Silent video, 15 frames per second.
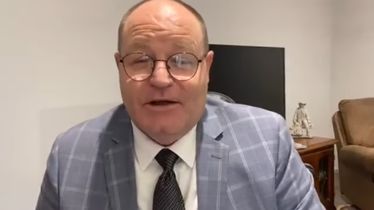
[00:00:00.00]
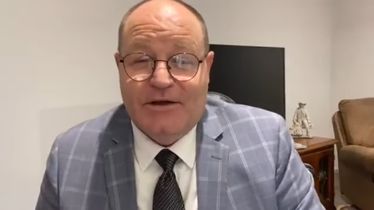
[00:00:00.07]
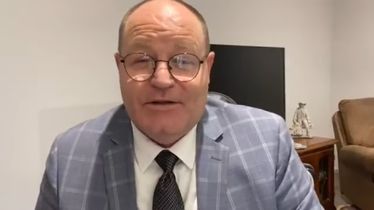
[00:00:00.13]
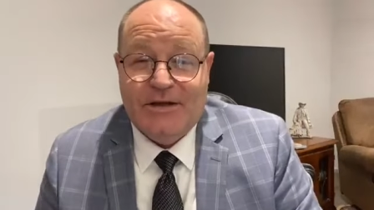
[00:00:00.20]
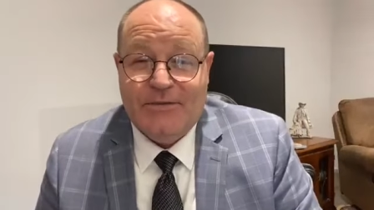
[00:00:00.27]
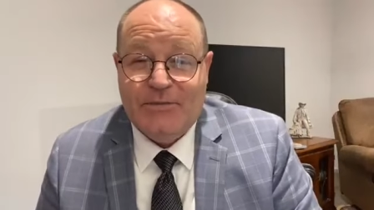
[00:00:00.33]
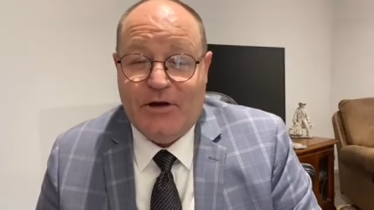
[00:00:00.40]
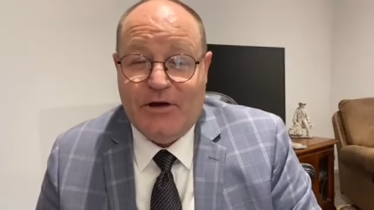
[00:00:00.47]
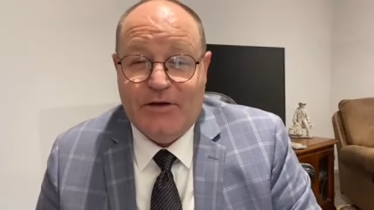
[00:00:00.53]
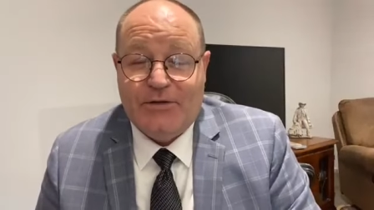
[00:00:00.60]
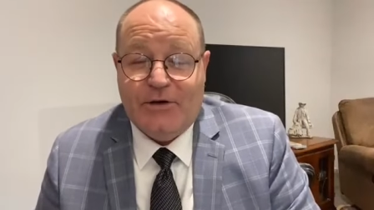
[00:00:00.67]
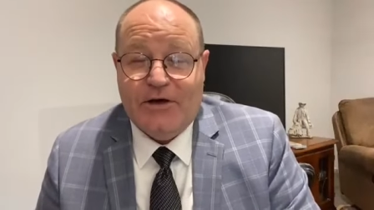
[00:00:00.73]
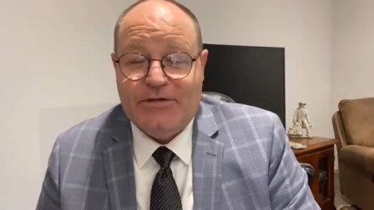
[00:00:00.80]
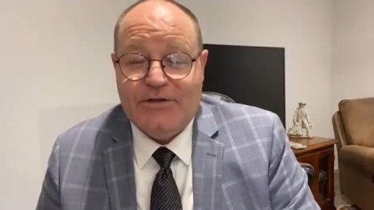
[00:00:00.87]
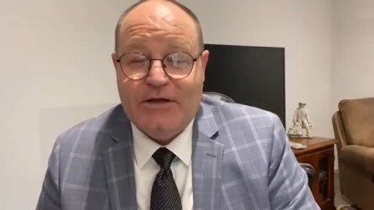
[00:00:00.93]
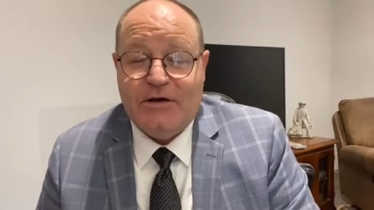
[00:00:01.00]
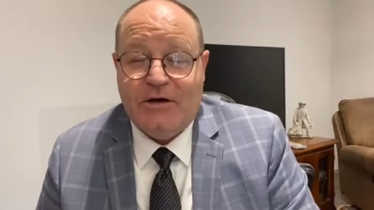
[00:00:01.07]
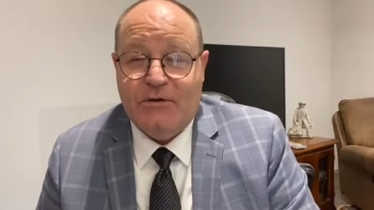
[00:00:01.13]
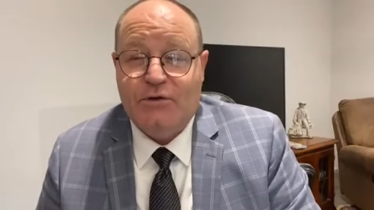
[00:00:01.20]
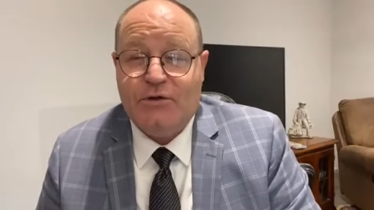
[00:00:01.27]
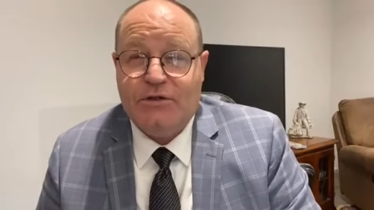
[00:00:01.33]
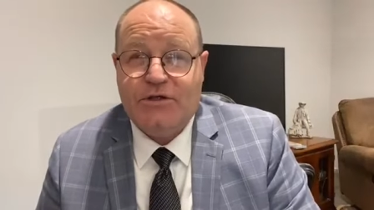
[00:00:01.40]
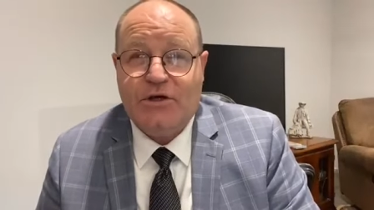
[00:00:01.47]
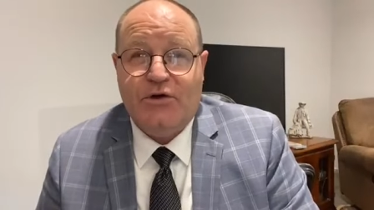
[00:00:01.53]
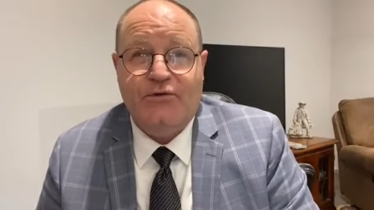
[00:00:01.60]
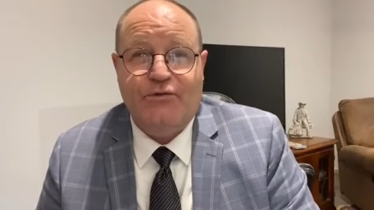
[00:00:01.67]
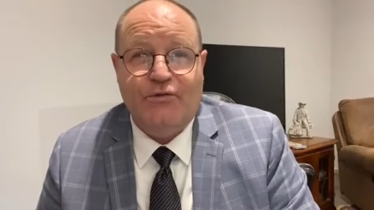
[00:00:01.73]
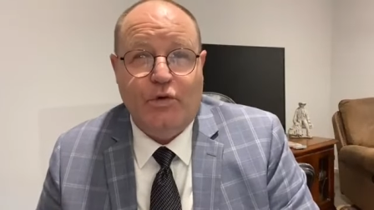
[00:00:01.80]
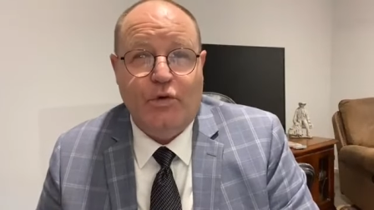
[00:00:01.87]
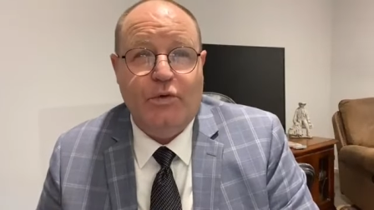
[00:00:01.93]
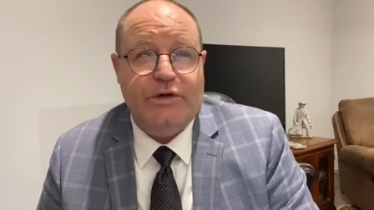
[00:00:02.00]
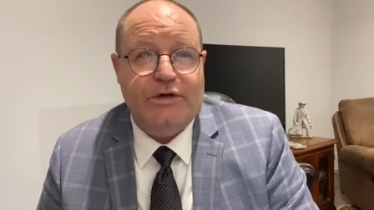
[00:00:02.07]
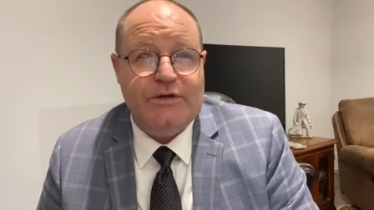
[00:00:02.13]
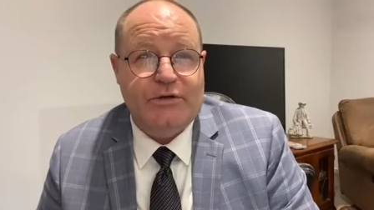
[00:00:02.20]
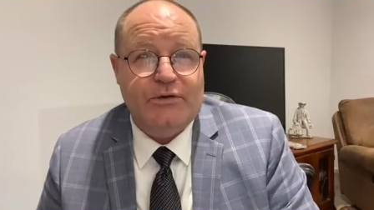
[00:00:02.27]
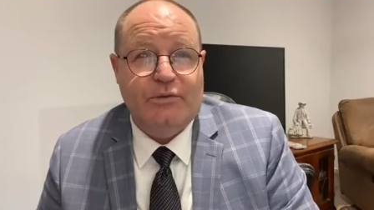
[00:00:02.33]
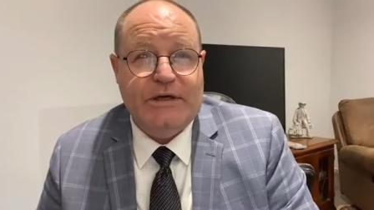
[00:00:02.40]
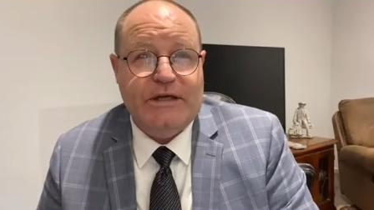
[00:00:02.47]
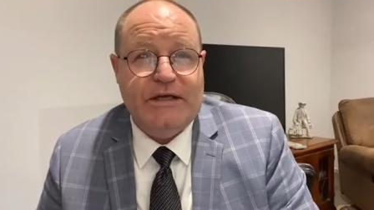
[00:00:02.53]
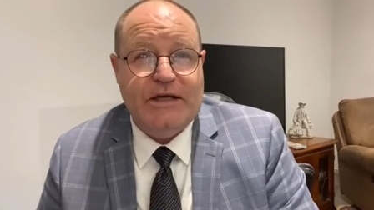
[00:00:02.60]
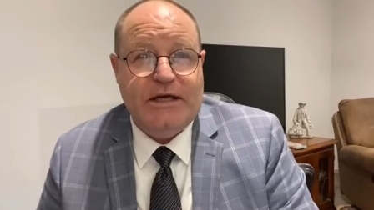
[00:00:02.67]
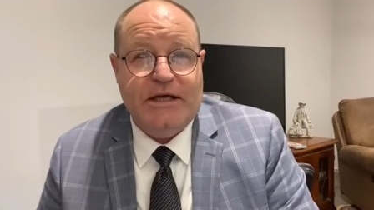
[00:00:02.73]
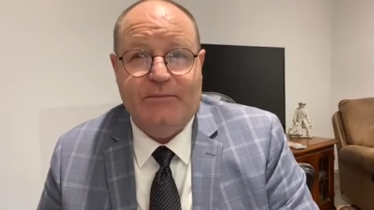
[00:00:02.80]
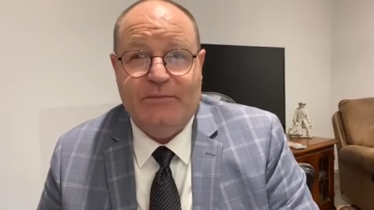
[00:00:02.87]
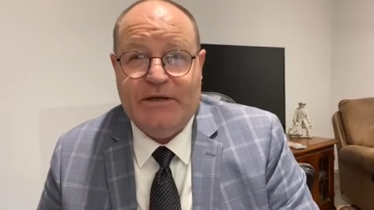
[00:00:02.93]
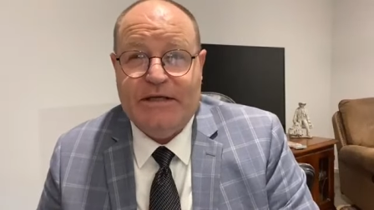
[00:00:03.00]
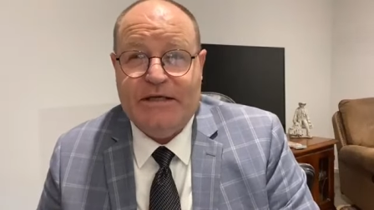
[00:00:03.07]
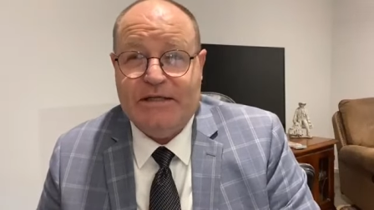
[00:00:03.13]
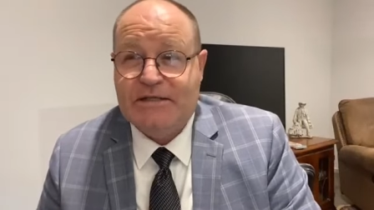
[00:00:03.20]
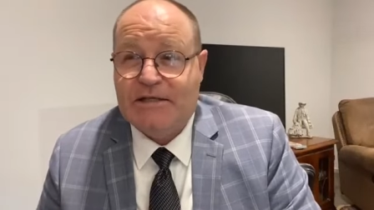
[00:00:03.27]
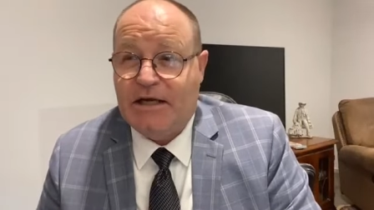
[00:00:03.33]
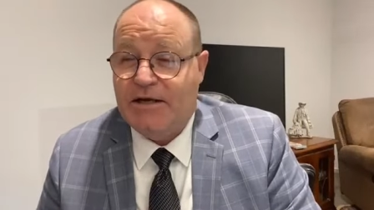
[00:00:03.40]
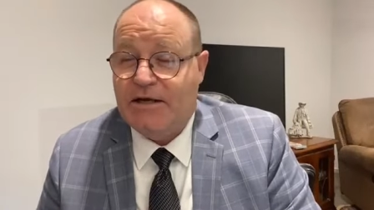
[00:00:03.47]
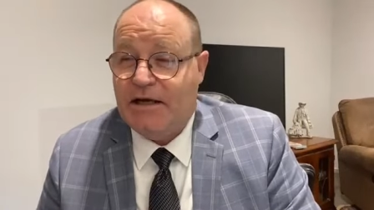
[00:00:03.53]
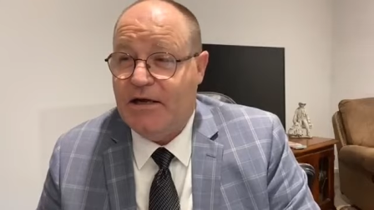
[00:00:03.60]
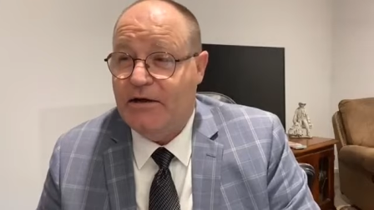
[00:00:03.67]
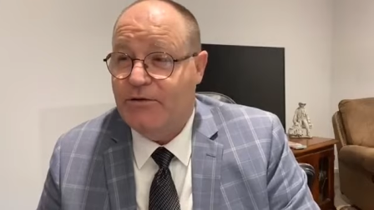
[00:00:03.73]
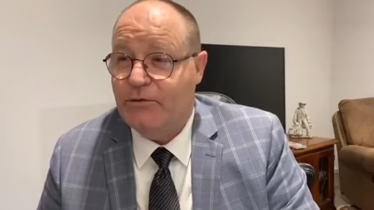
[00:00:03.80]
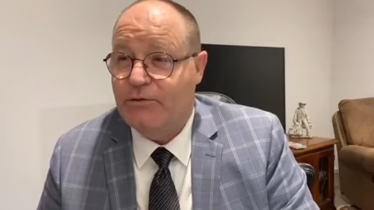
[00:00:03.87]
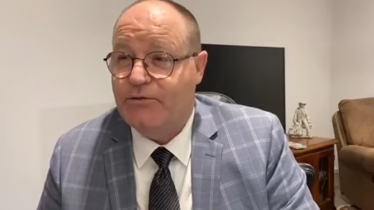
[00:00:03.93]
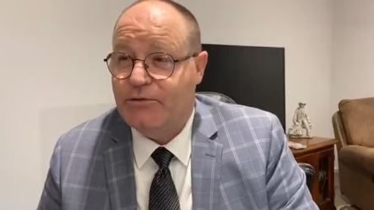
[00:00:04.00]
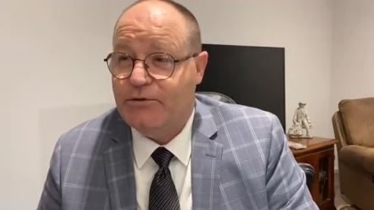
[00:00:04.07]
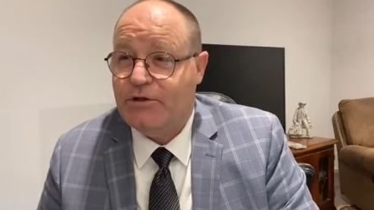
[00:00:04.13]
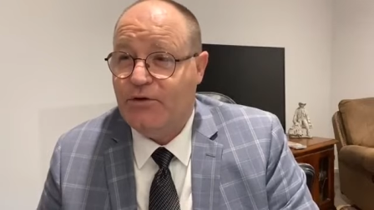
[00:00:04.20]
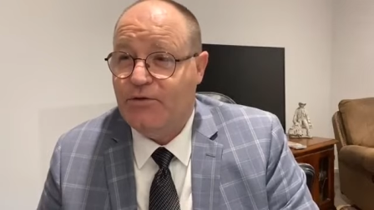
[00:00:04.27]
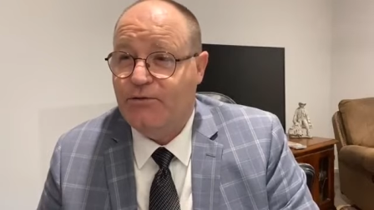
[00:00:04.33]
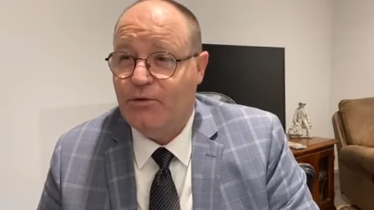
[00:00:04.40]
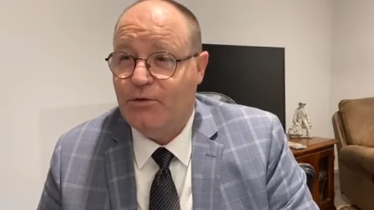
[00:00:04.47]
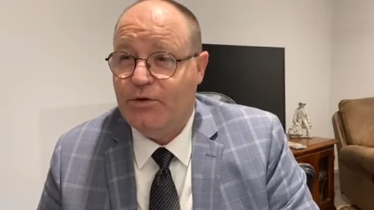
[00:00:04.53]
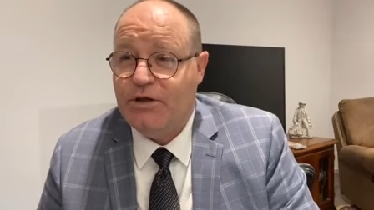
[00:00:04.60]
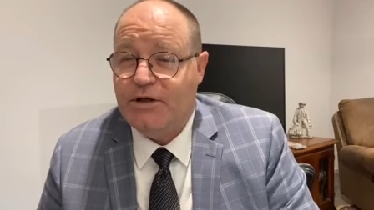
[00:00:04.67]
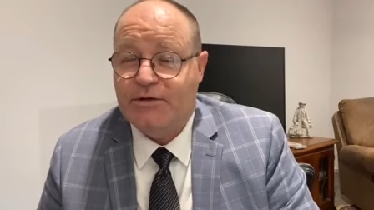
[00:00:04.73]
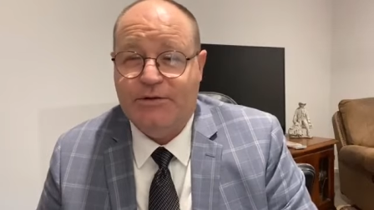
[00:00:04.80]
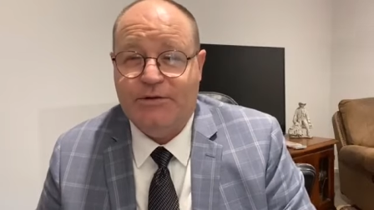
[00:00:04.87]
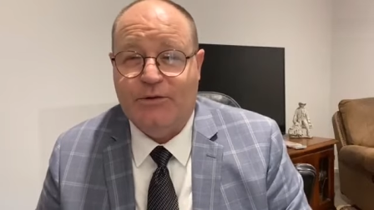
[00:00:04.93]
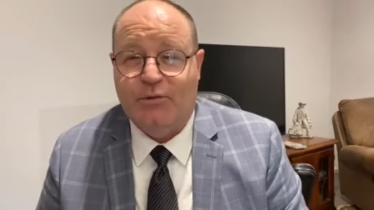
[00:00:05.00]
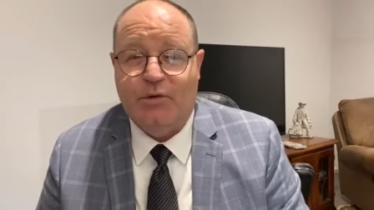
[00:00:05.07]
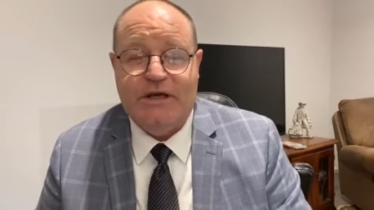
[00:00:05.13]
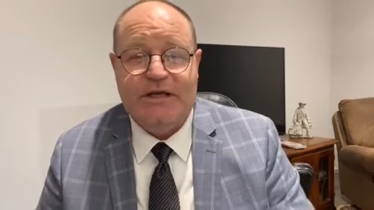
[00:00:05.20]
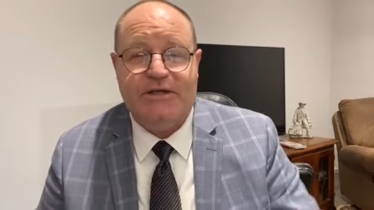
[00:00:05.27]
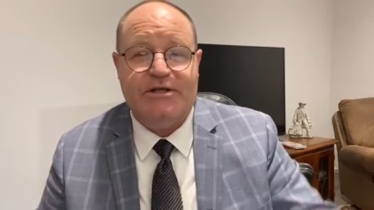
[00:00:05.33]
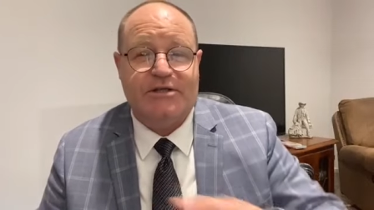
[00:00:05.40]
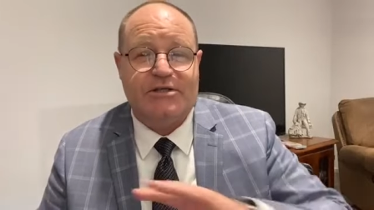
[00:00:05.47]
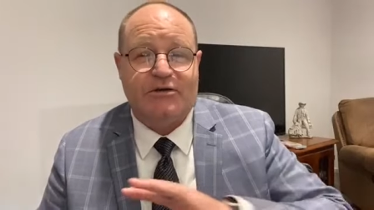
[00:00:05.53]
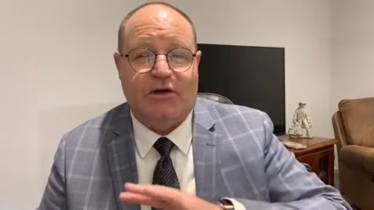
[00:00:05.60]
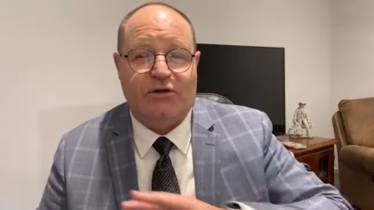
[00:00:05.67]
I think I, I, think I look so forward to the weekend being Sunday. I look so forward that the week just